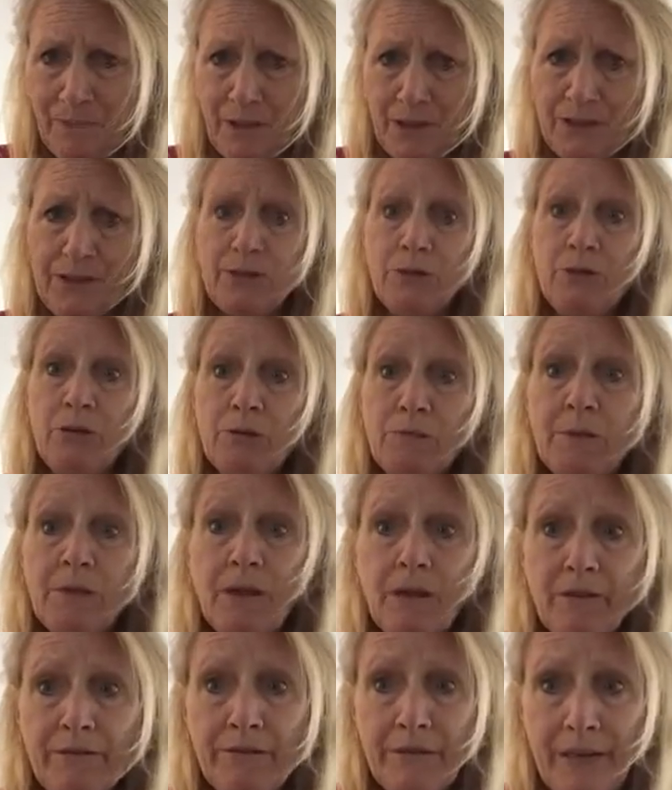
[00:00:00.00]
So look
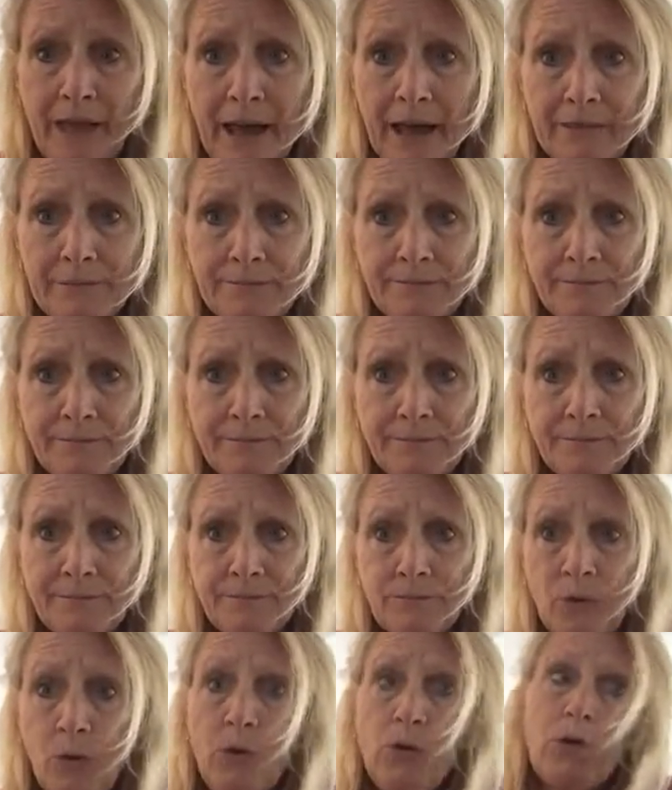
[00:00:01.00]
below for that,
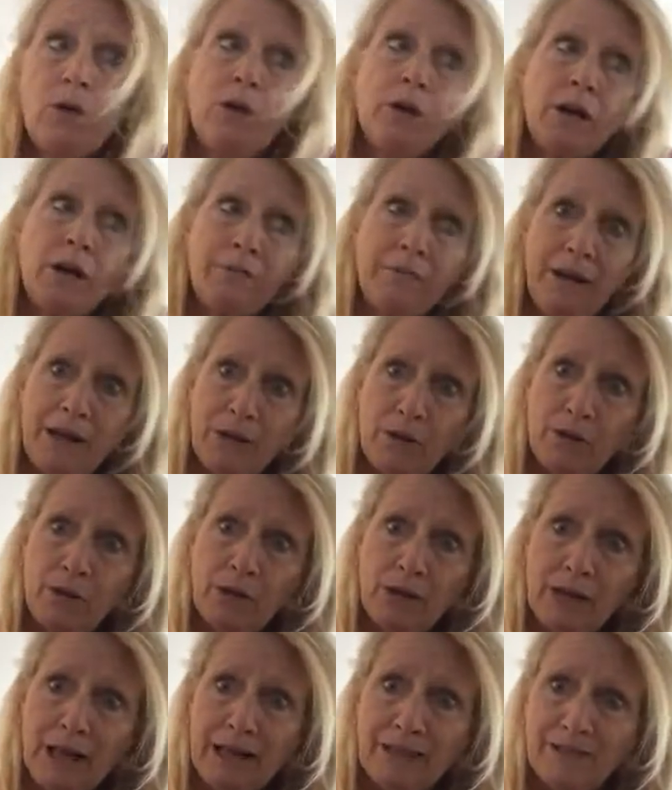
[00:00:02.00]
or look on my
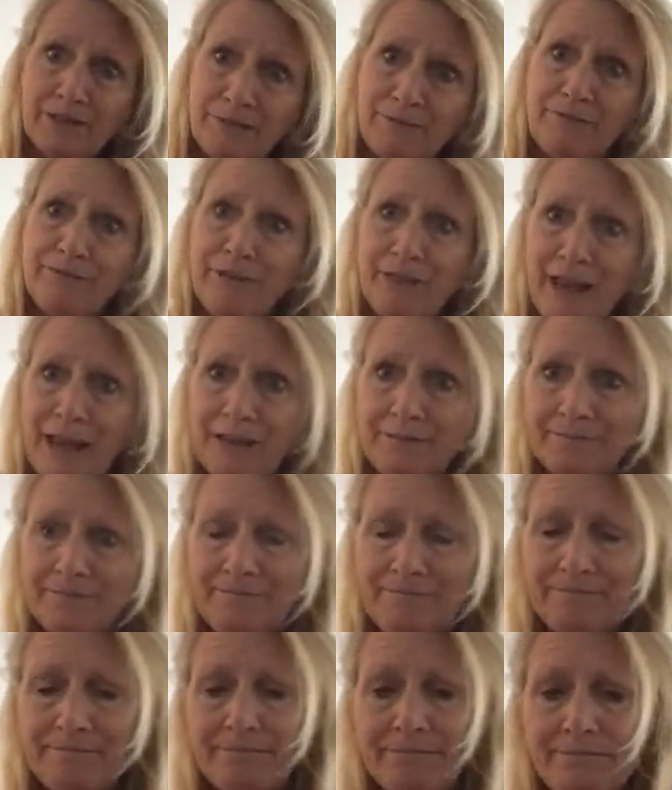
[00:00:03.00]
Google Classroom for that.
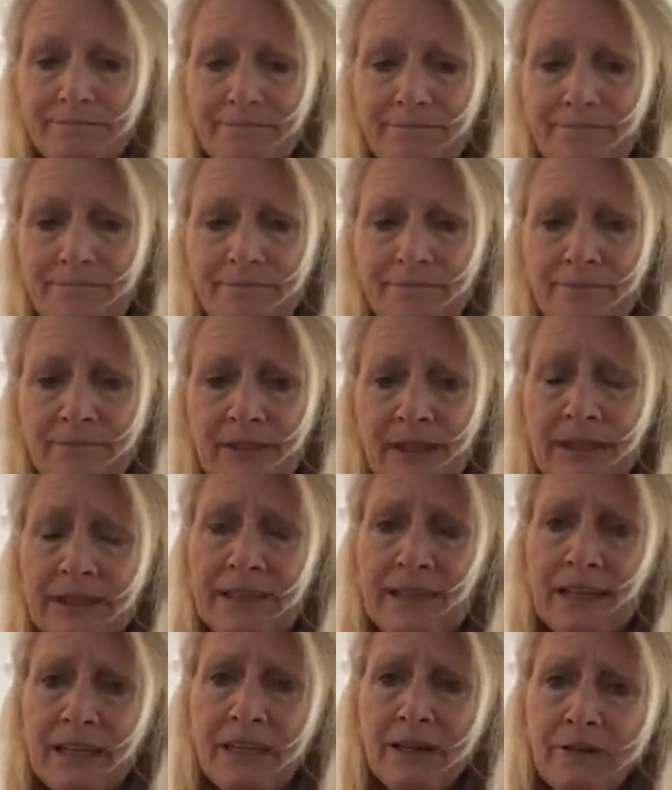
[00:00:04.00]

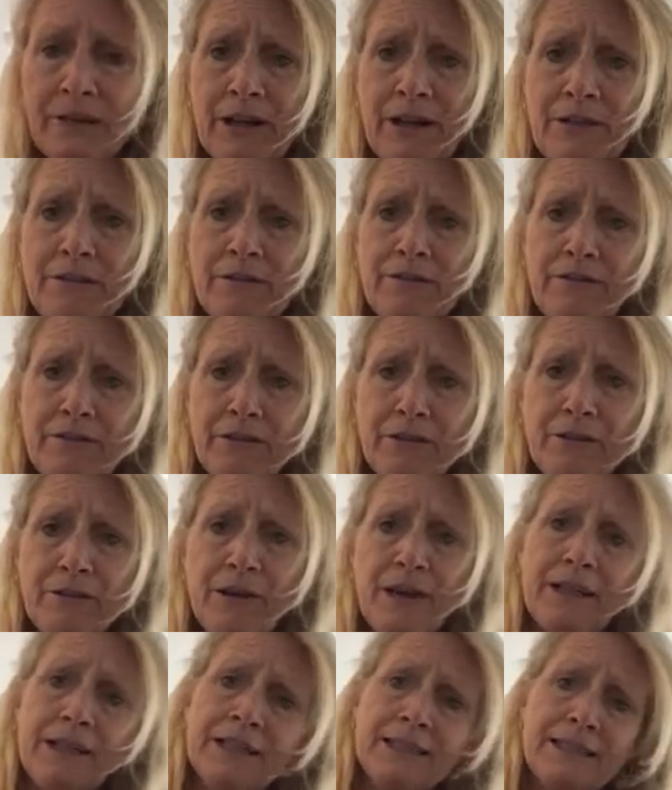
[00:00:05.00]
2nd grade through 4th
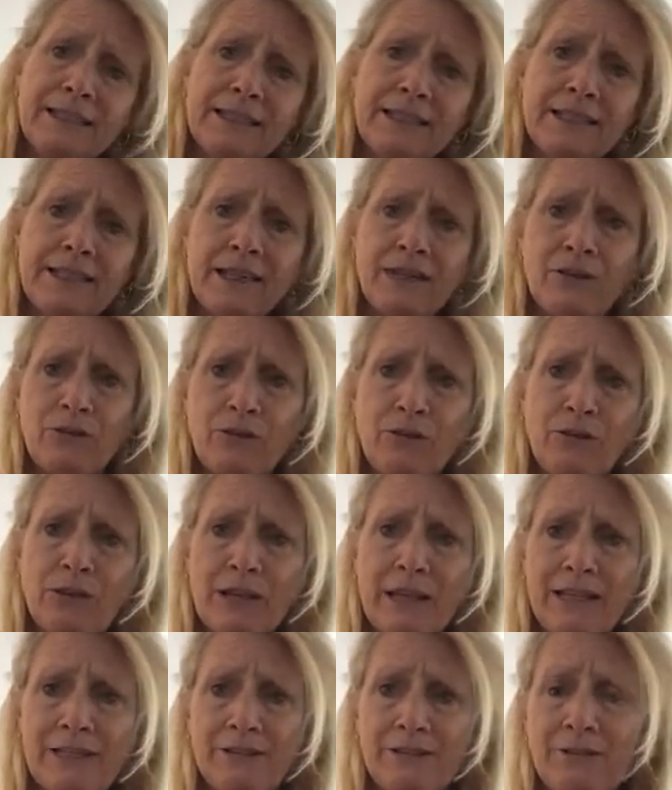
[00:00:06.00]
grade, it's listed on Google
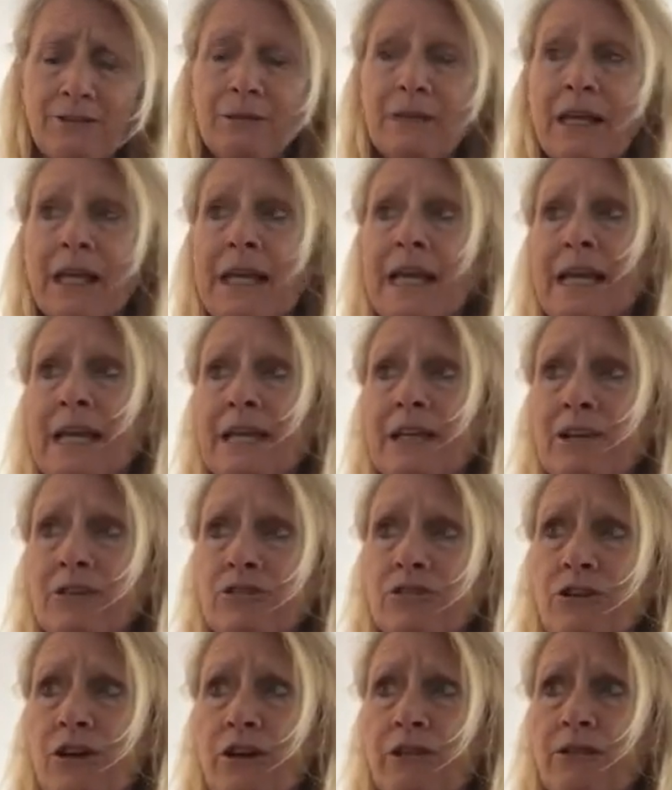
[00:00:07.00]
Classroom.
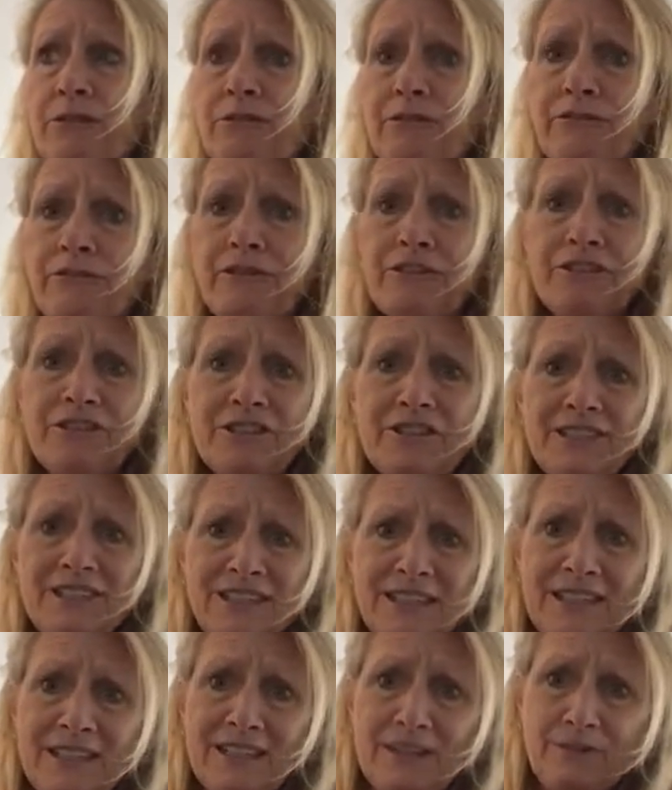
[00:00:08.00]
Kindergarten through 1st, it's
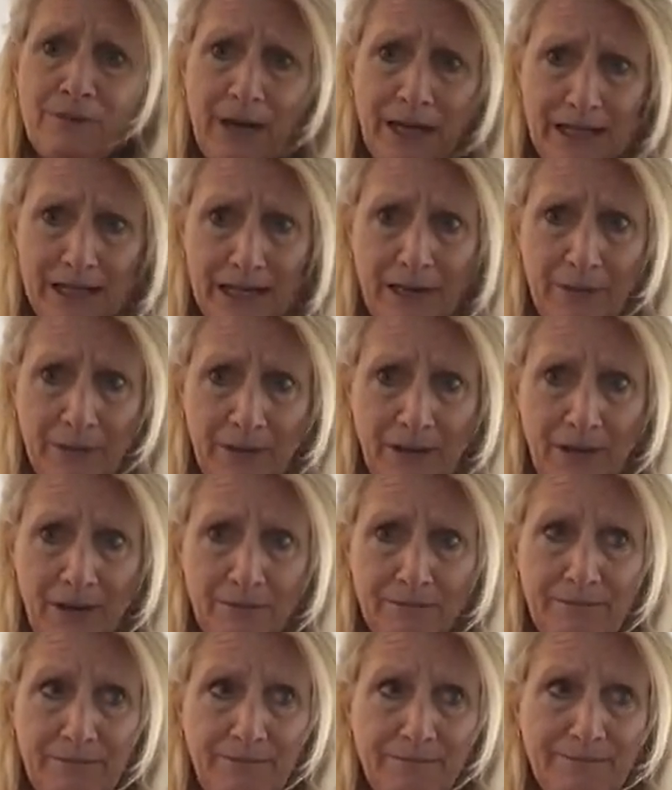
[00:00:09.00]
listed right down below.
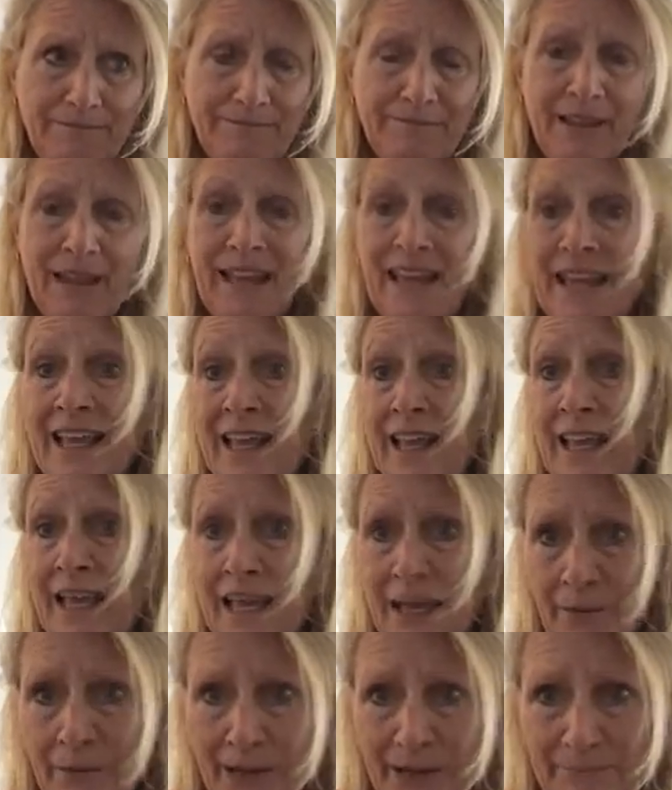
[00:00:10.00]

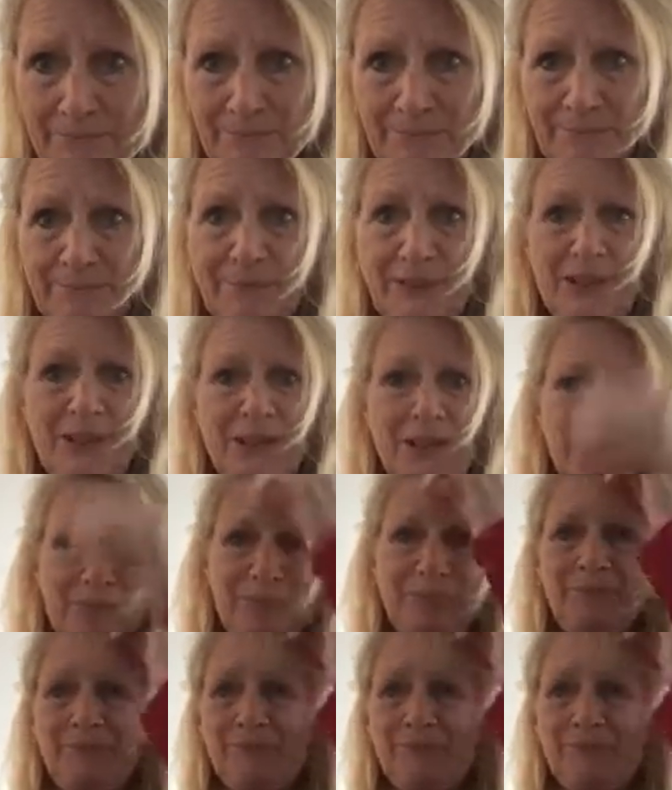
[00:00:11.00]
Anyway, so